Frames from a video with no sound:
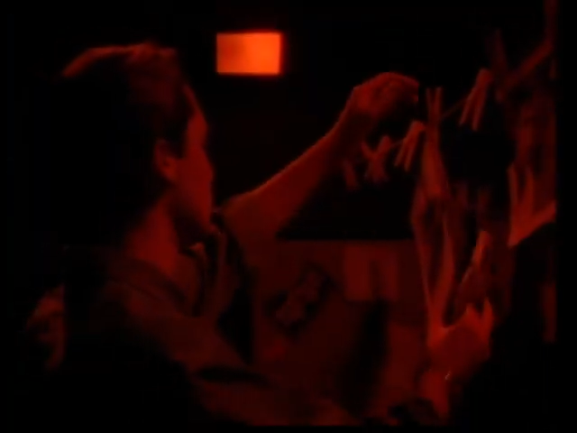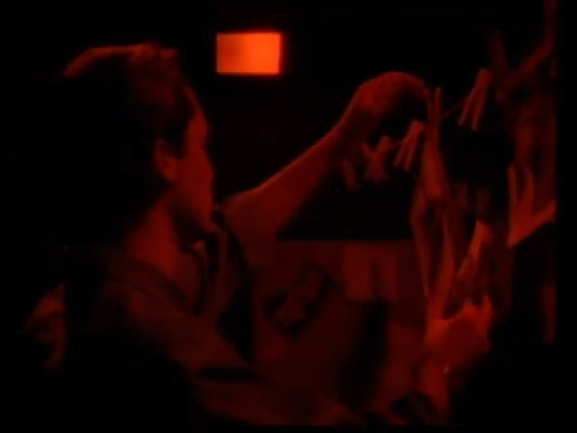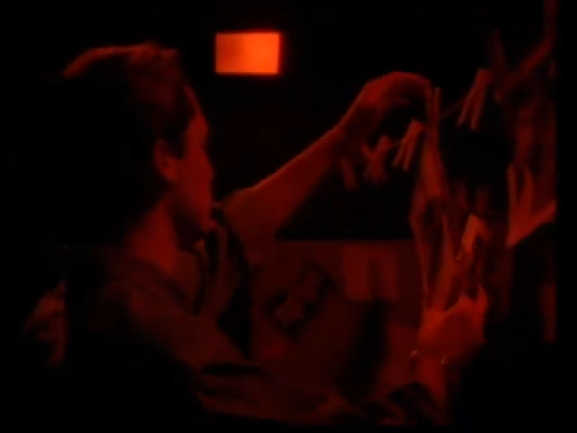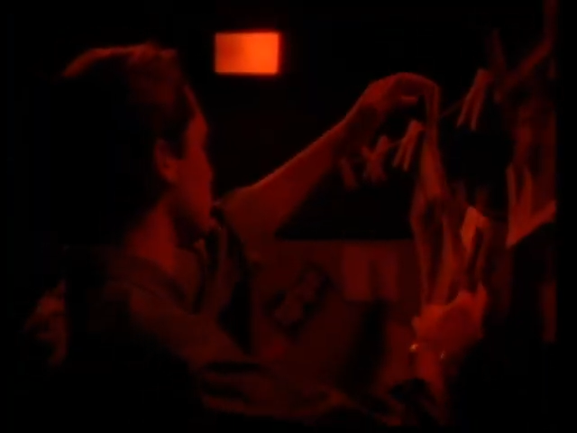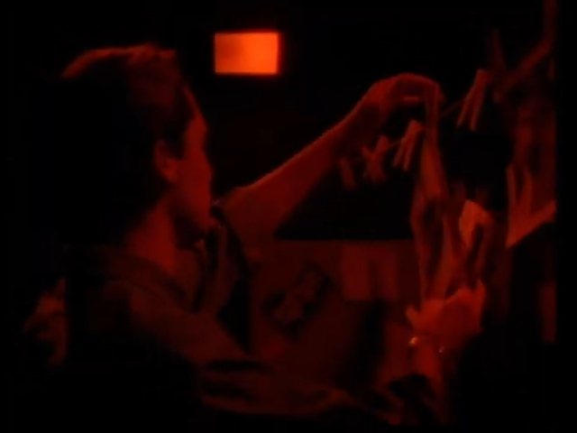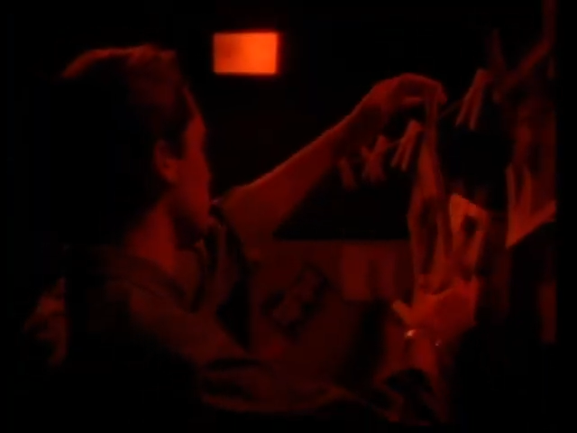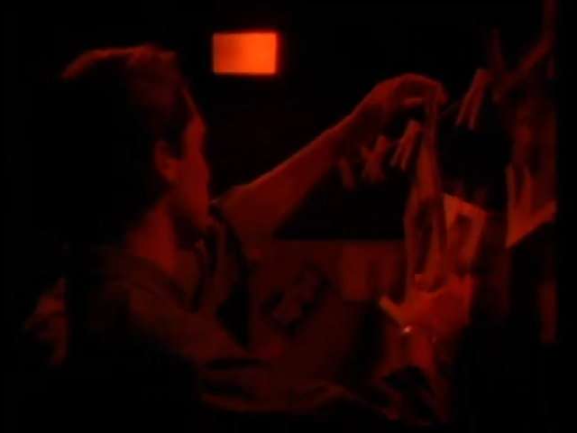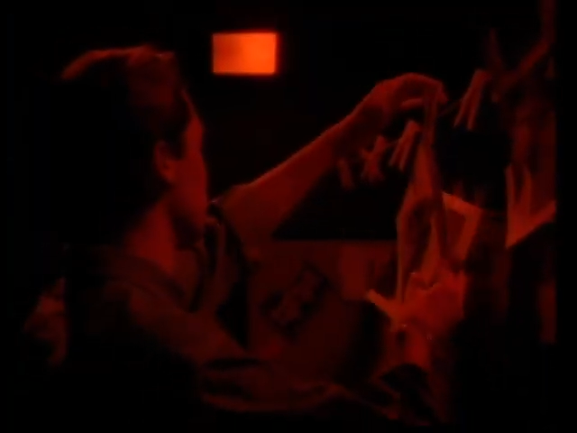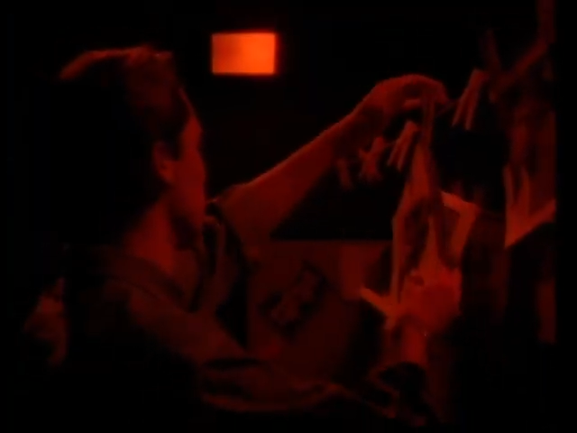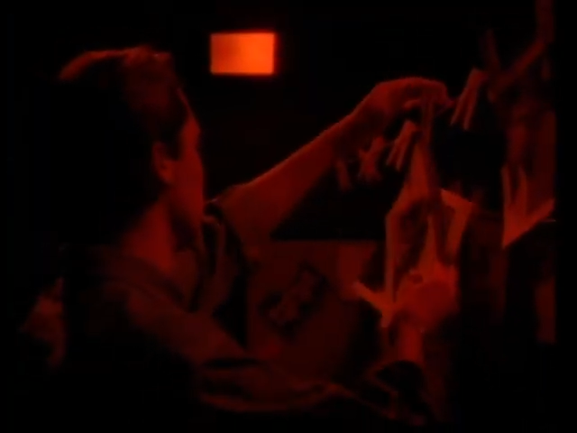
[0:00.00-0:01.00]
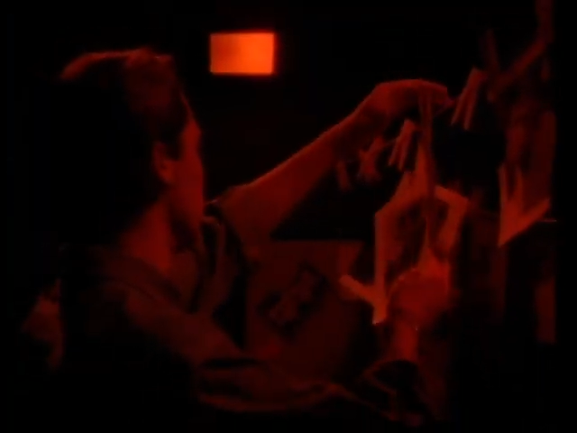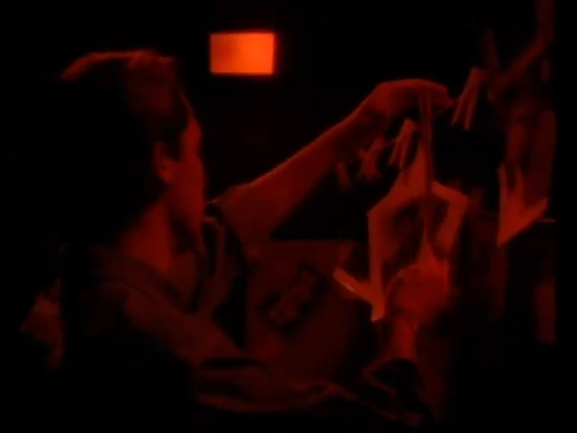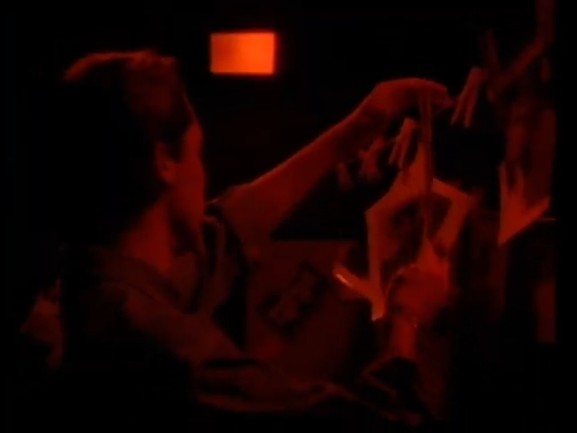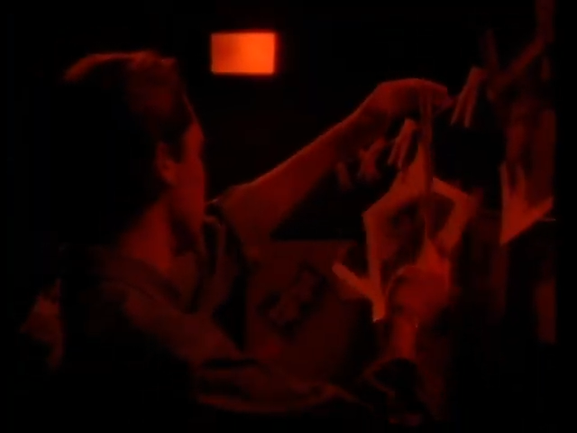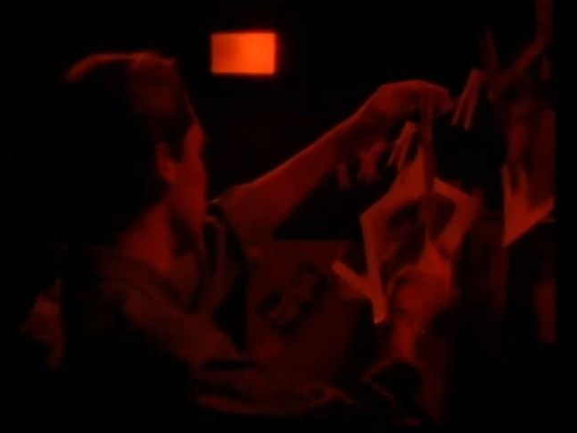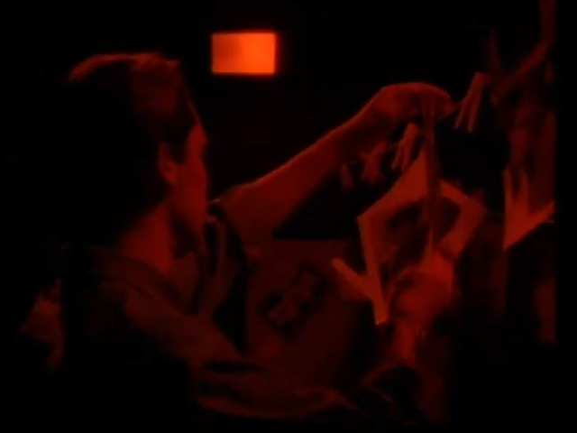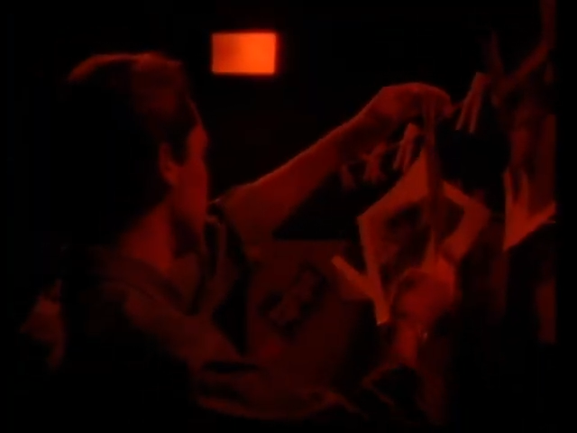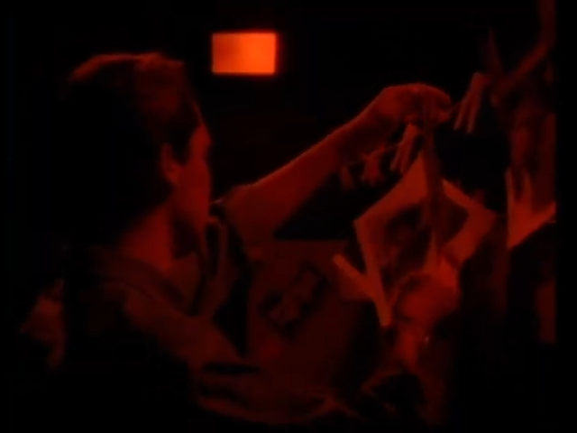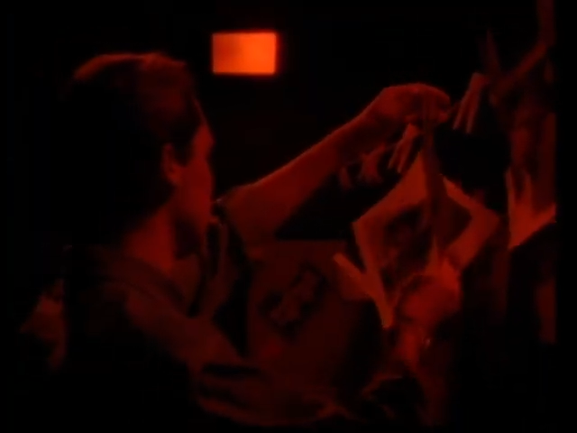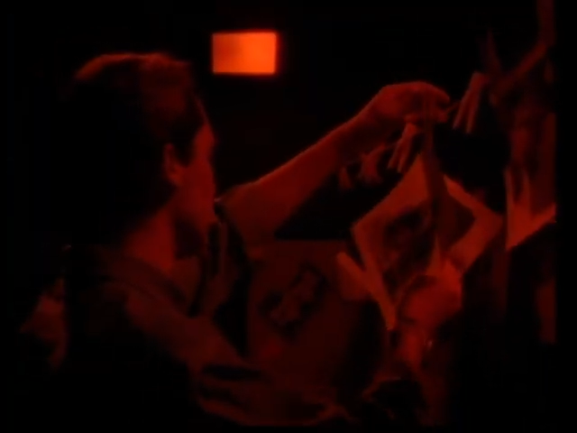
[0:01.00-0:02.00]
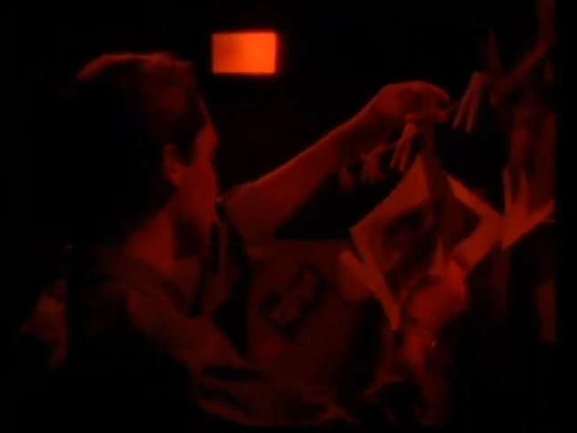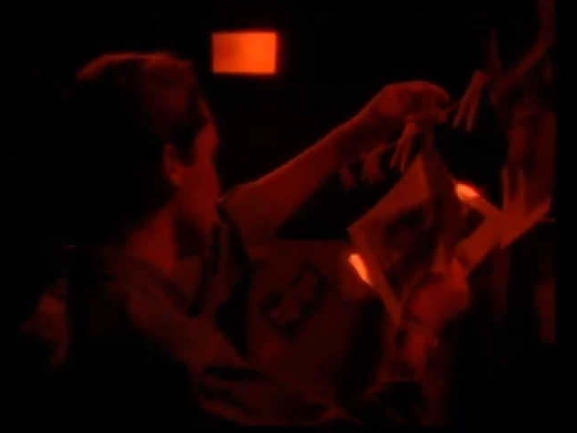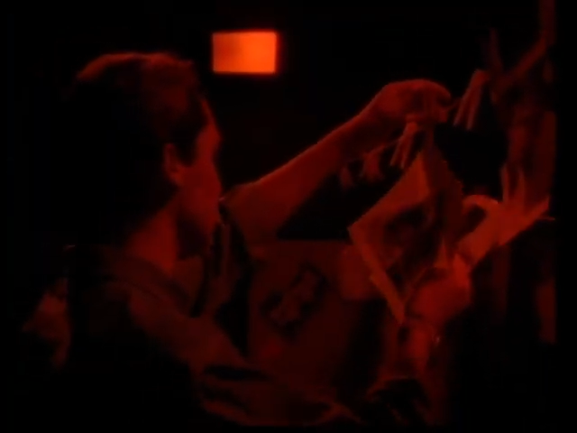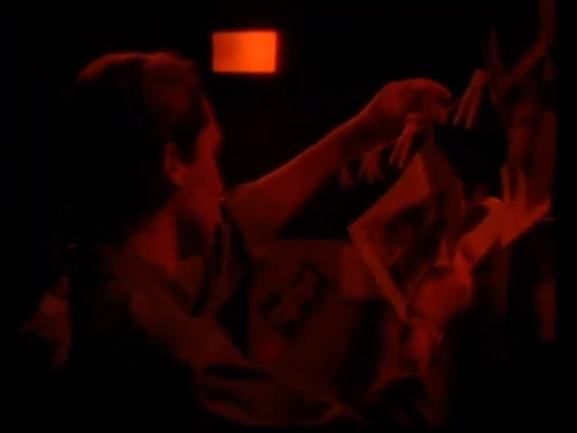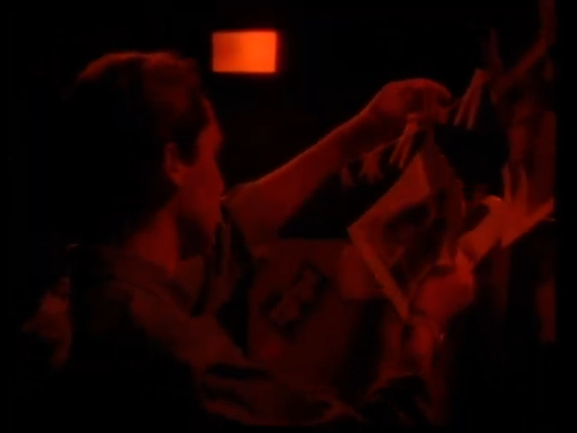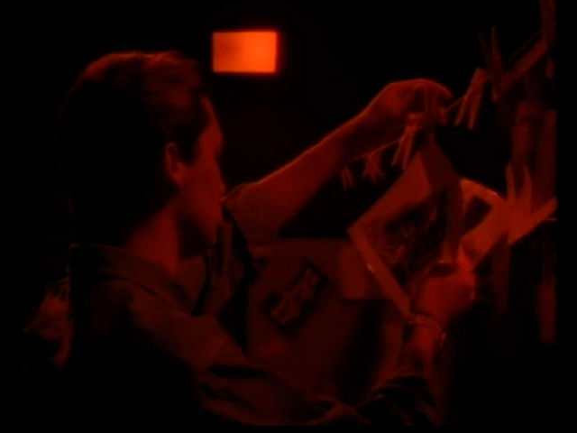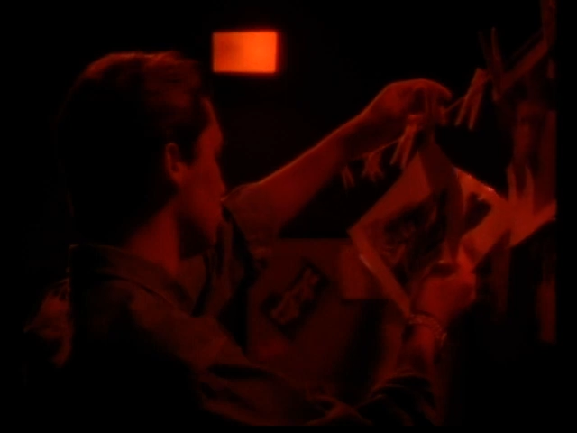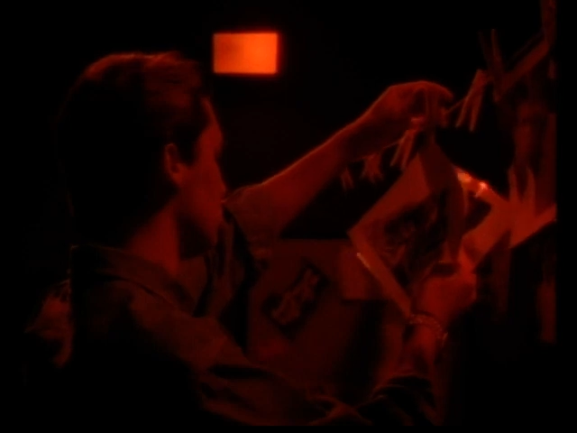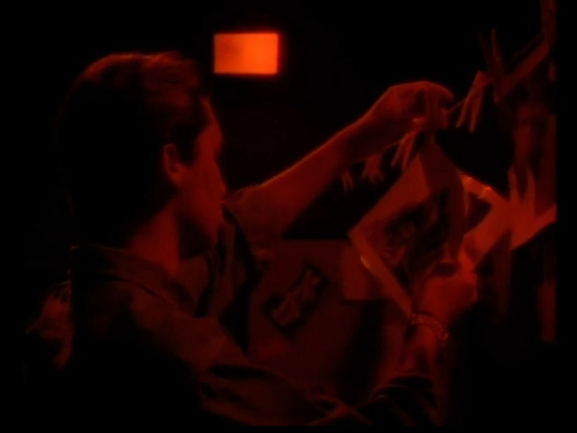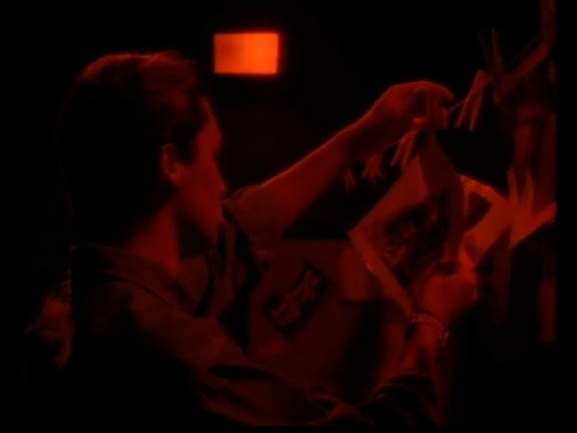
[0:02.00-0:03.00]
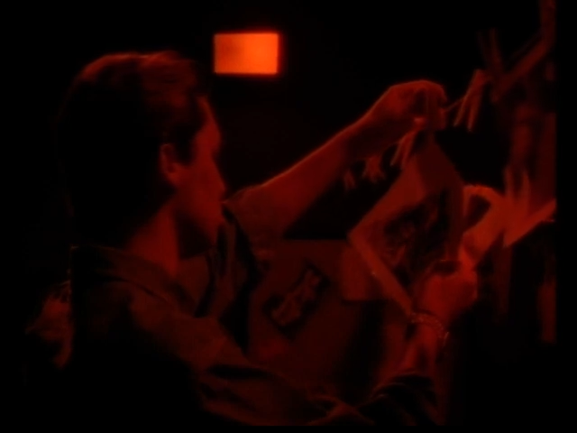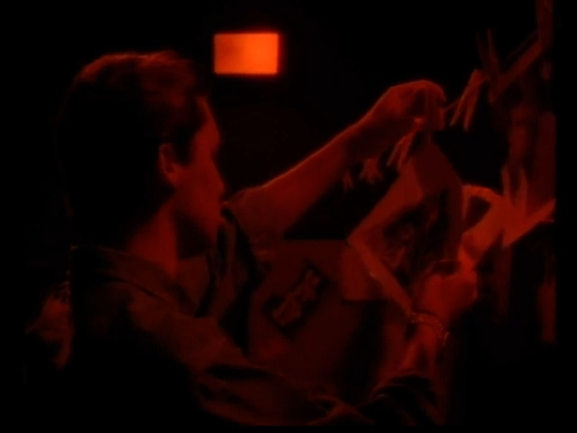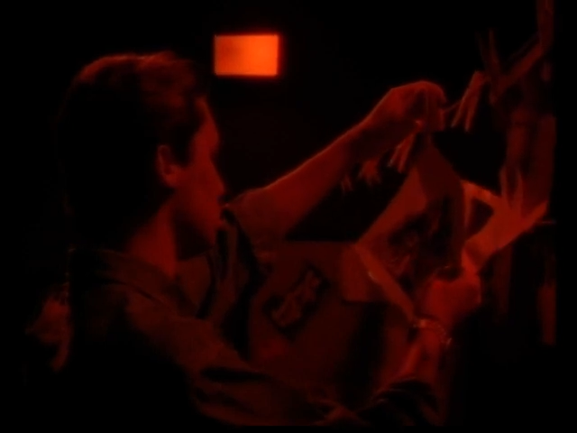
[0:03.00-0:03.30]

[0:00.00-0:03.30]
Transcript: No face is visible, so there are no lips to read.